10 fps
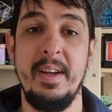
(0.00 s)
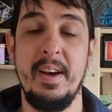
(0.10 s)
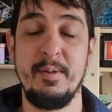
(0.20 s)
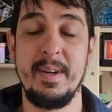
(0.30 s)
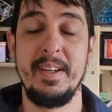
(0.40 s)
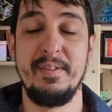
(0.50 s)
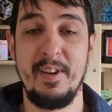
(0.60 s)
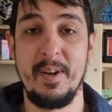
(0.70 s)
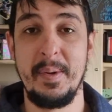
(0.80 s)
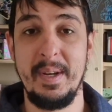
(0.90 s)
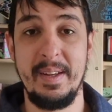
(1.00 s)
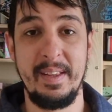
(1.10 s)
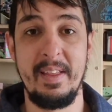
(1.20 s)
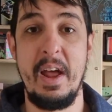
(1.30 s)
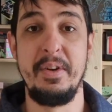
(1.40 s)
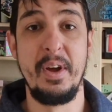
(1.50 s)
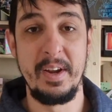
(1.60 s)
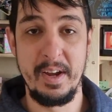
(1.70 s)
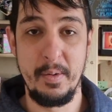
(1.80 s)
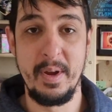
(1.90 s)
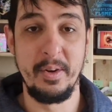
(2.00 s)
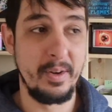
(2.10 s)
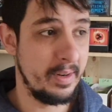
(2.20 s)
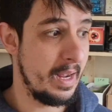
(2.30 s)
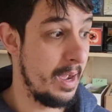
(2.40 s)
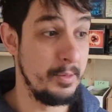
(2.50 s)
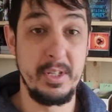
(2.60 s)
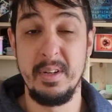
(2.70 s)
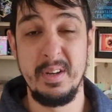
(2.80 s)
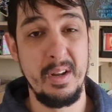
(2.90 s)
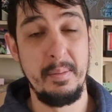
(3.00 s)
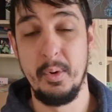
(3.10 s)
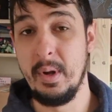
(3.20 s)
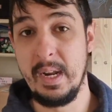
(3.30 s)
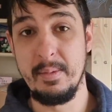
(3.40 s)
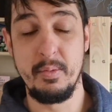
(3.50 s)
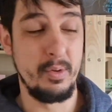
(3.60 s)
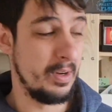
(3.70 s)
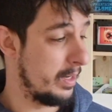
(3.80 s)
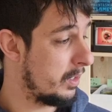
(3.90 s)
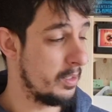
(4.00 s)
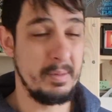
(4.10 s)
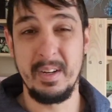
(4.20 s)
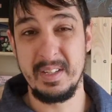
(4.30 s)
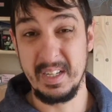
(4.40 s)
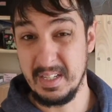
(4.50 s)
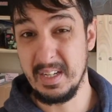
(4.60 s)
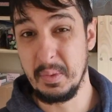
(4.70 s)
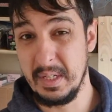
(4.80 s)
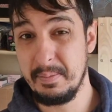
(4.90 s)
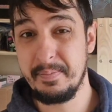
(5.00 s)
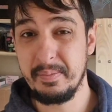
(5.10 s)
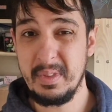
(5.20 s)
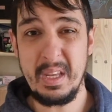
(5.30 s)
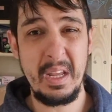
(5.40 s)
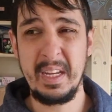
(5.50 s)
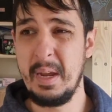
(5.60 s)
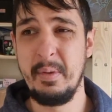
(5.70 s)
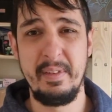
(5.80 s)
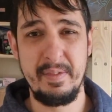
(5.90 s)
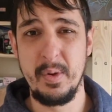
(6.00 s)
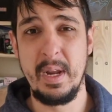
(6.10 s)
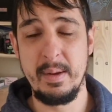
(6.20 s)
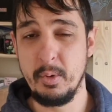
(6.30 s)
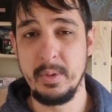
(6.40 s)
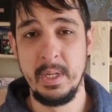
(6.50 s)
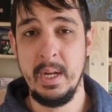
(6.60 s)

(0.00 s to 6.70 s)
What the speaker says: I realised very quickly. I think that night I went on Amazon. I bought a label printer. It cost me like 60 quid. Came with a few labels.